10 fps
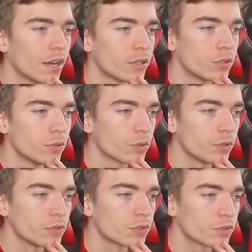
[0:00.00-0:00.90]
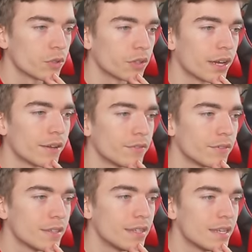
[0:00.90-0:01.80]
A unicorn stroller. I've
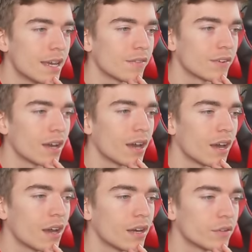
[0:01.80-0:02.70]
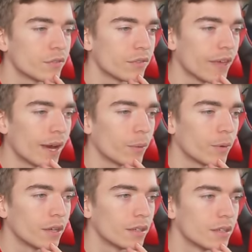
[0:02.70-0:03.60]
never heard of that
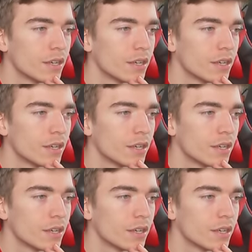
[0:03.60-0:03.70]
one.